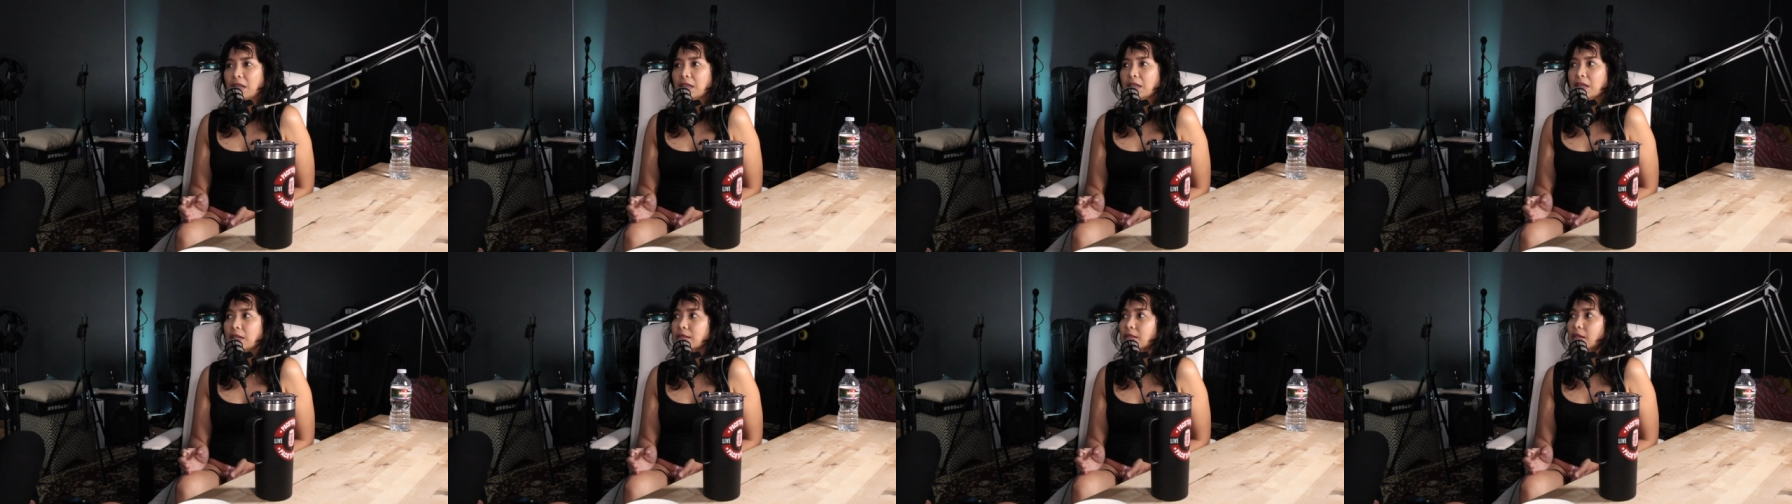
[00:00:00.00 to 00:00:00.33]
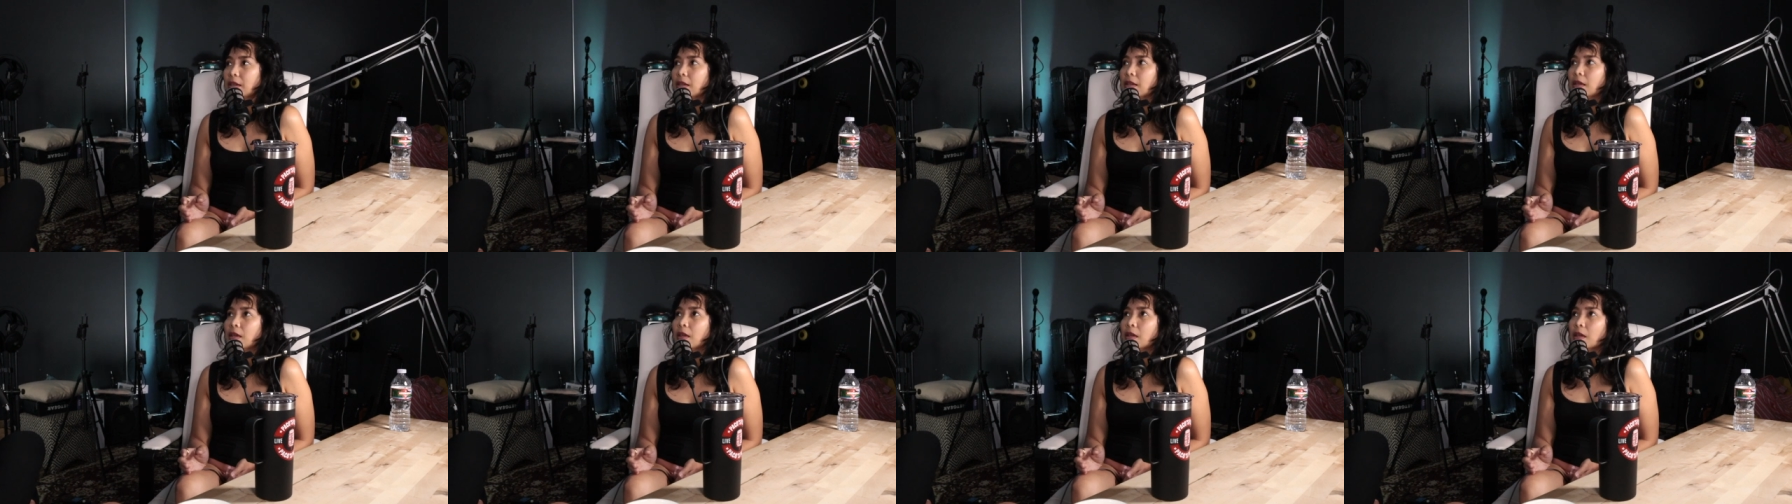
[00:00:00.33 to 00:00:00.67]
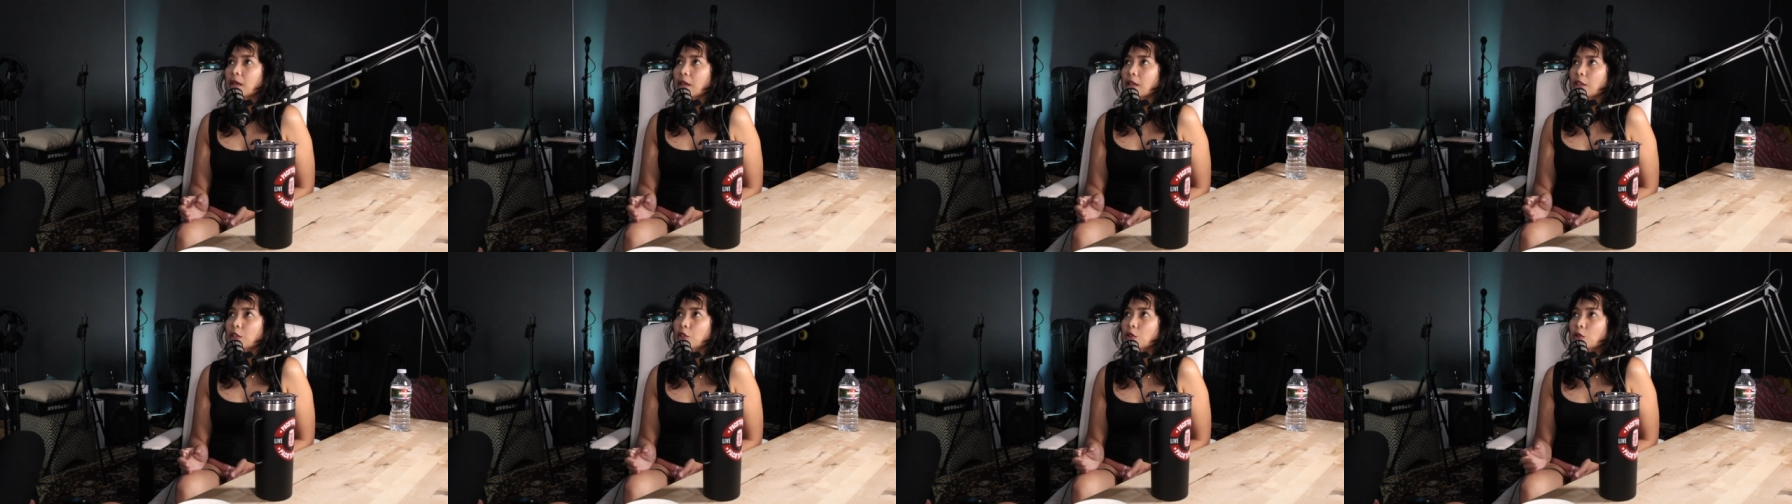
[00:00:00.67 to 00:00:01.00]
Kasi
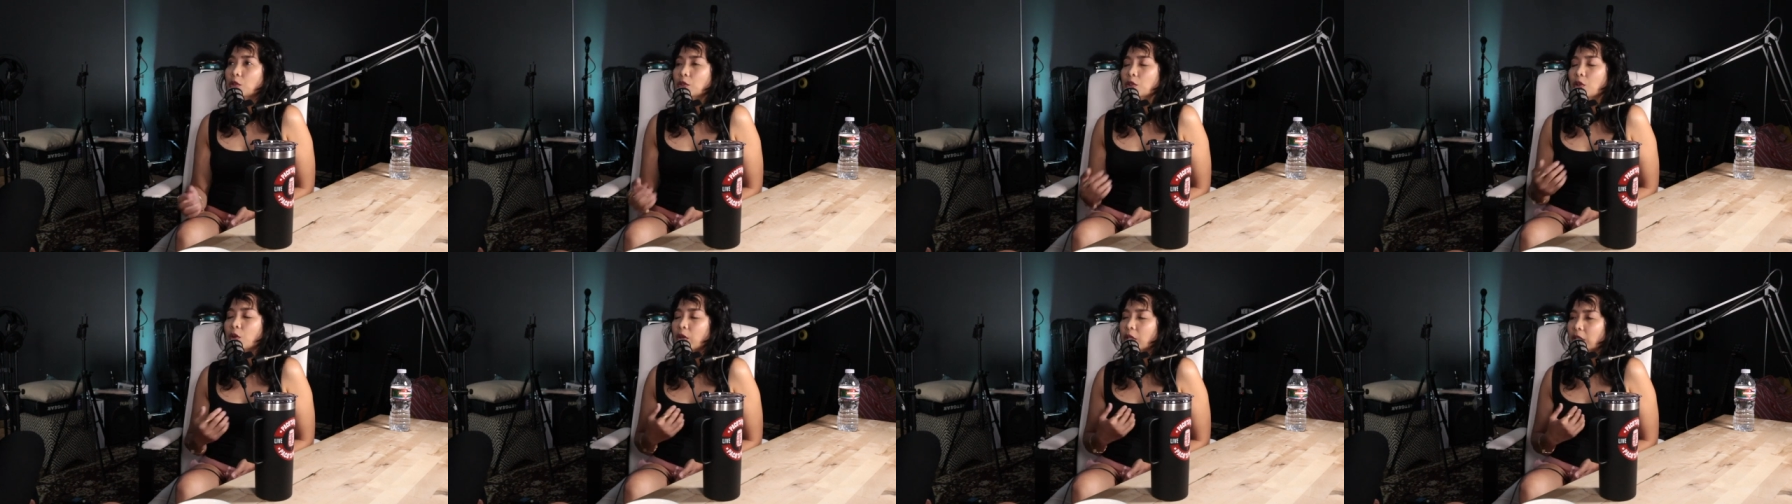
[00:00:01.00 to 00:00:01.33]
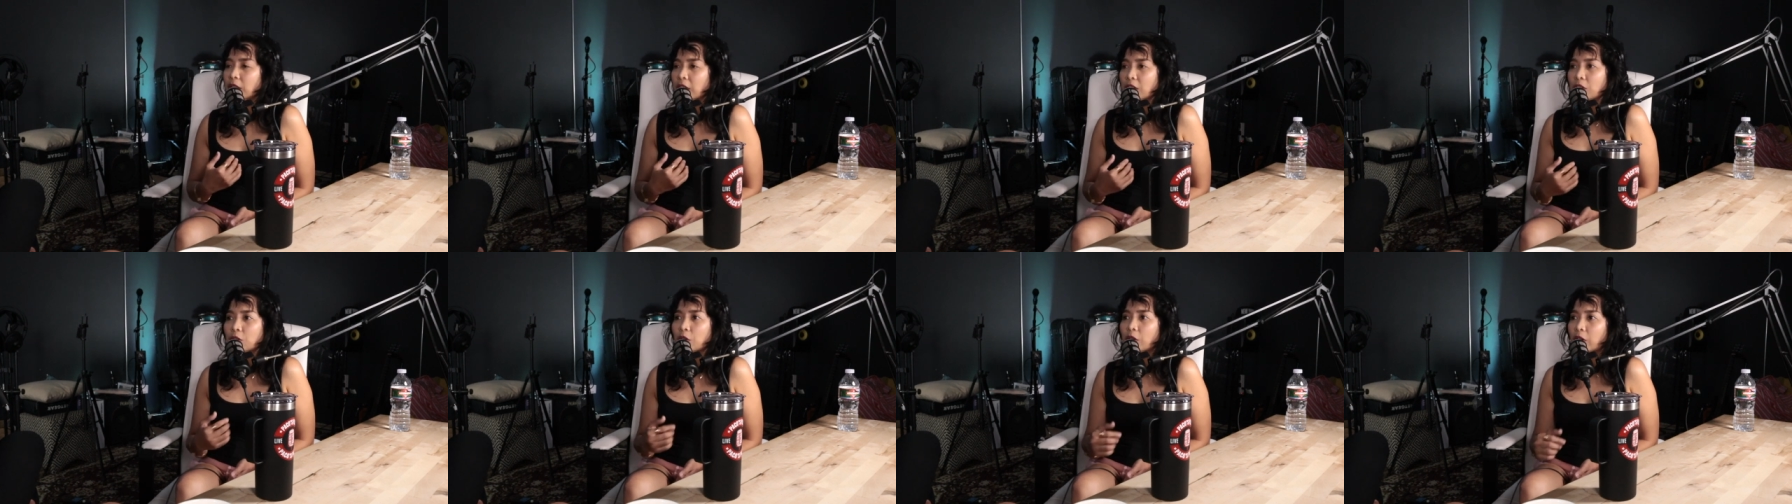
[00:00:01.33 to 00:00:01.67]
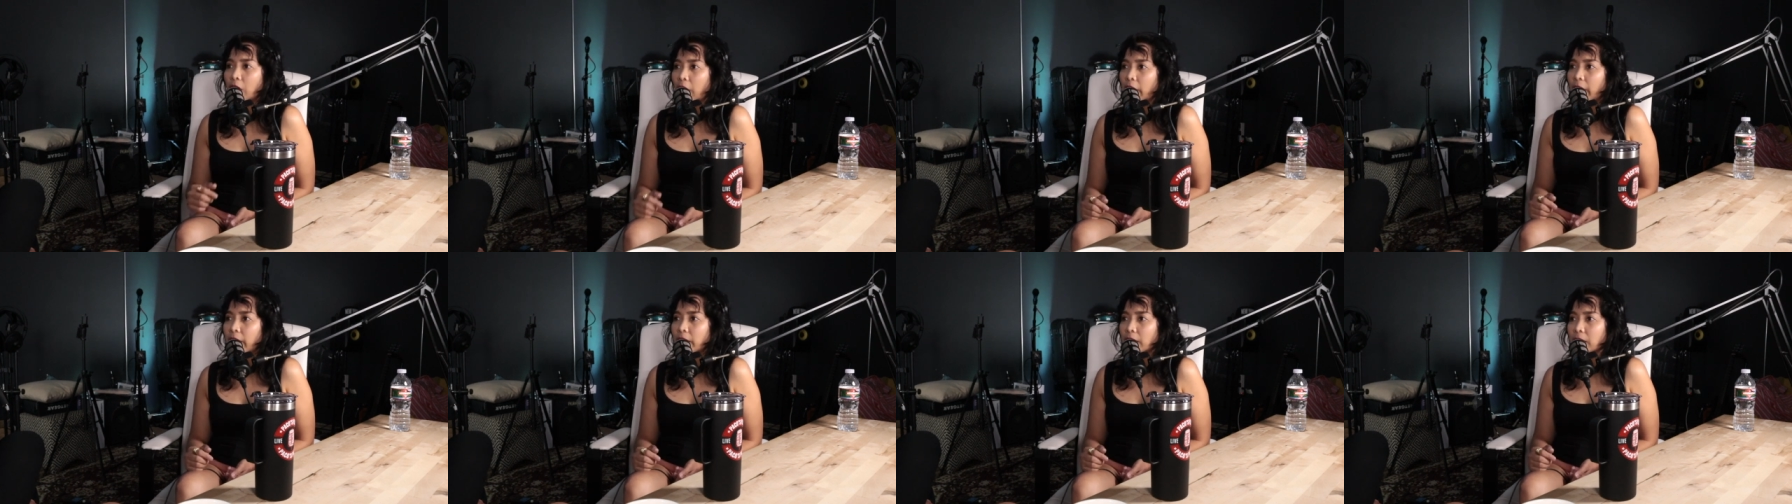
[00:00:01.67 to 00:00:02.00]
you'll know it in your
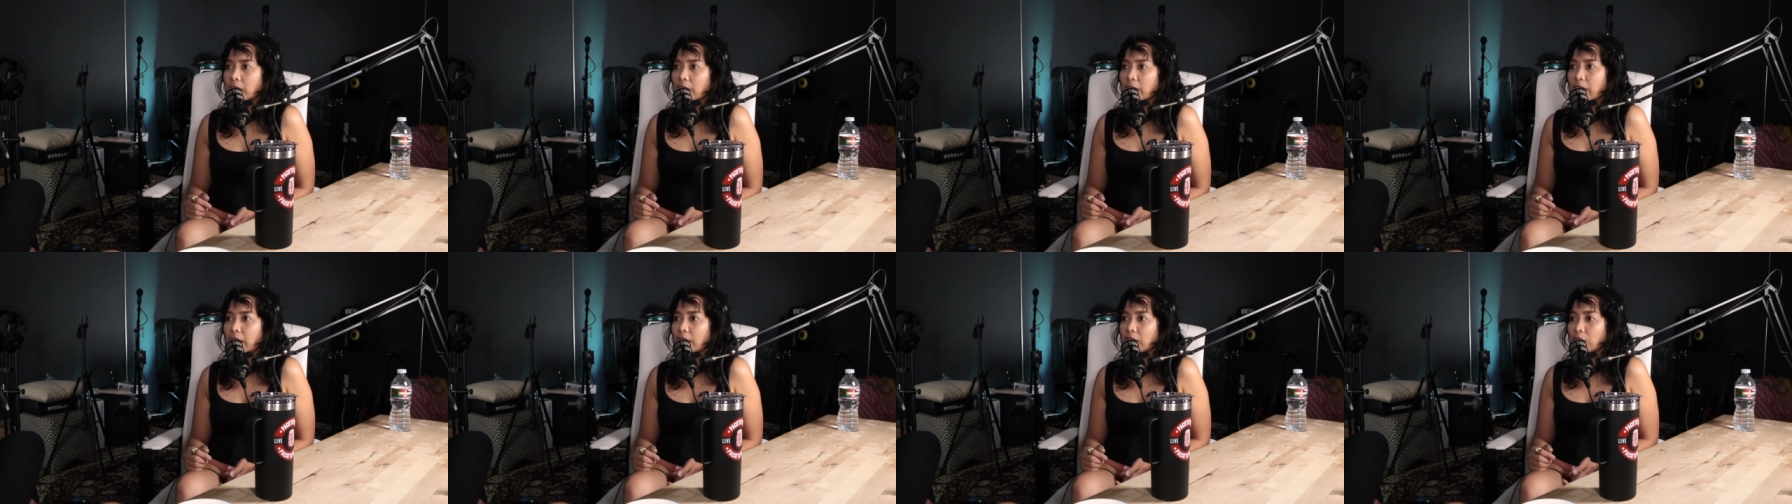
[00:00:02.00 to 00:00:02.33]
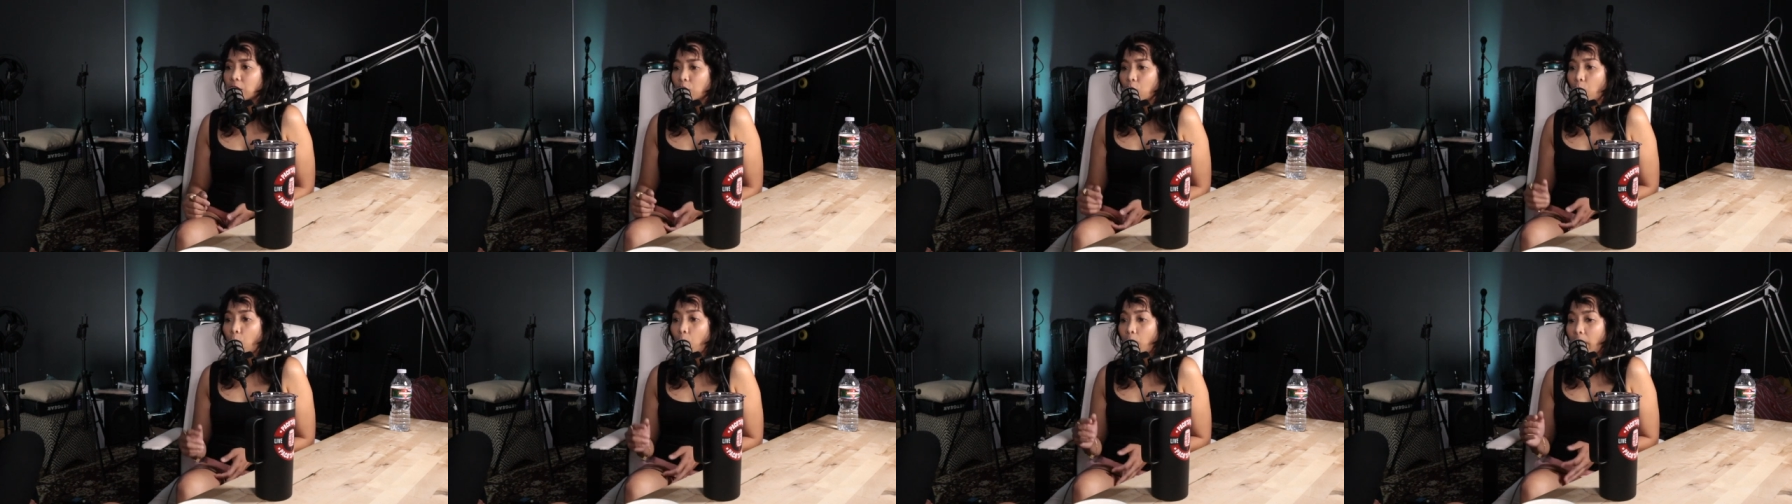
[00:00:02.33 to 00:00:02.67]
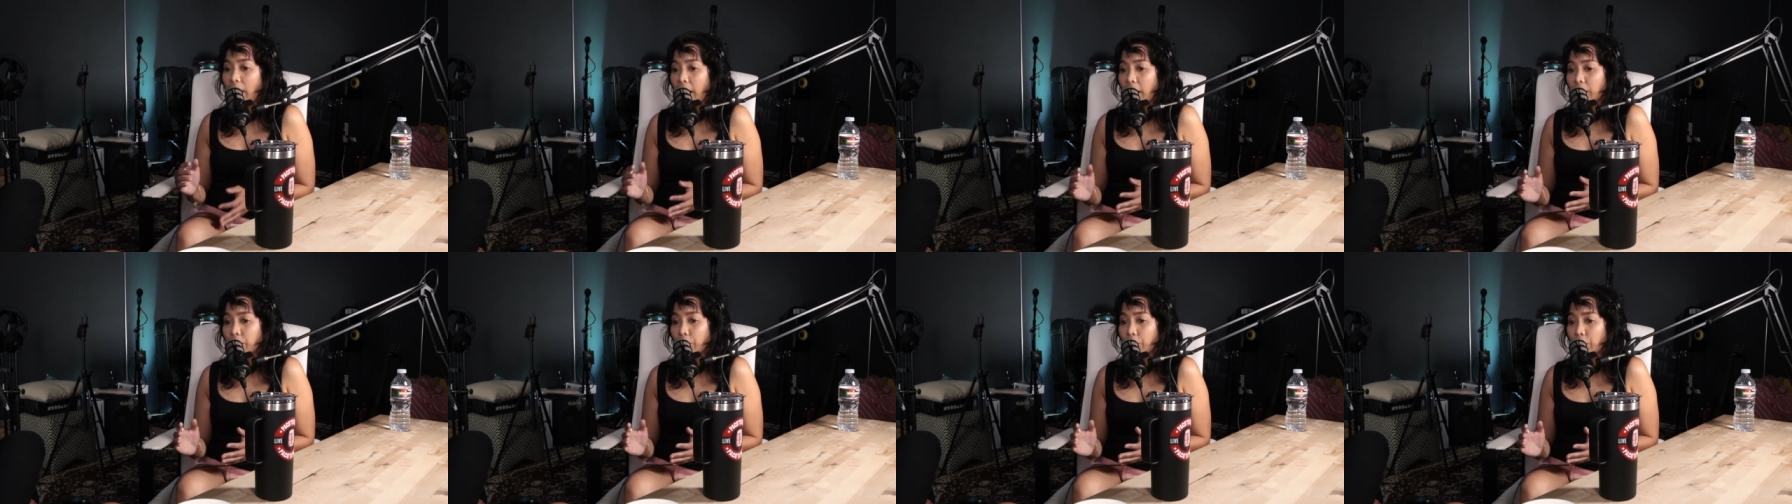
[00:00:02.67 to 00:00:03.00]
heart that no
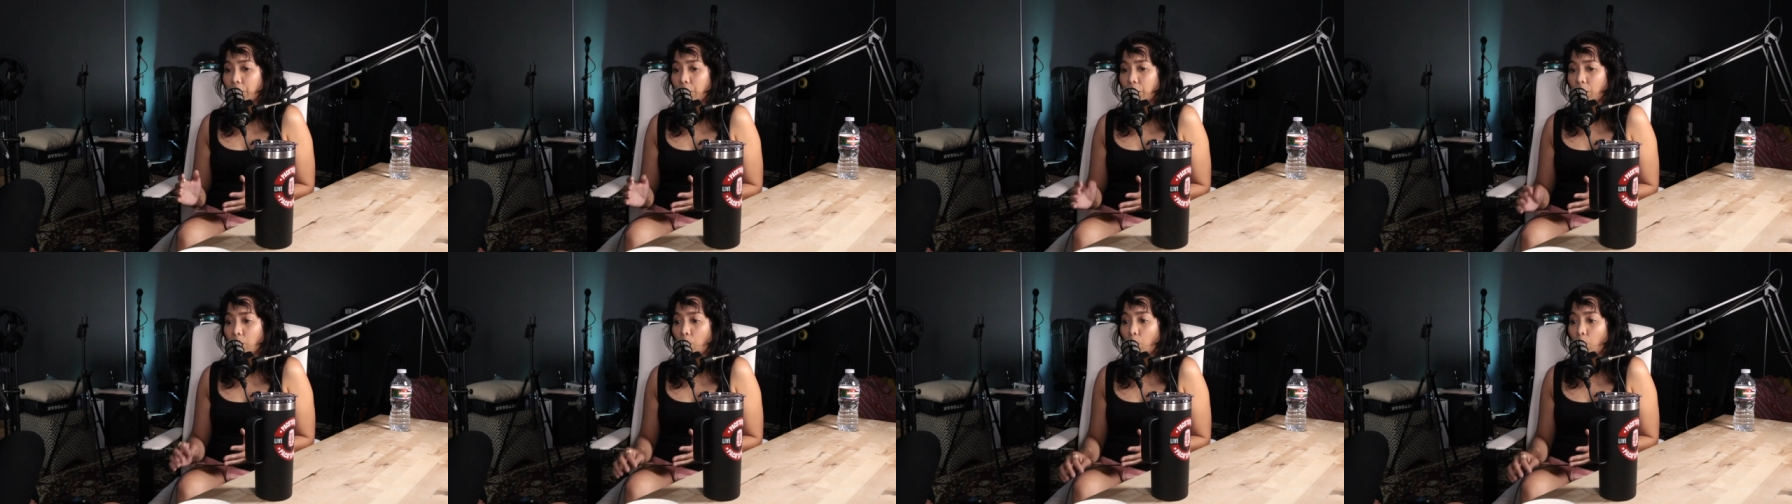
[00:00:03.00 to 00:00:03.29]
matter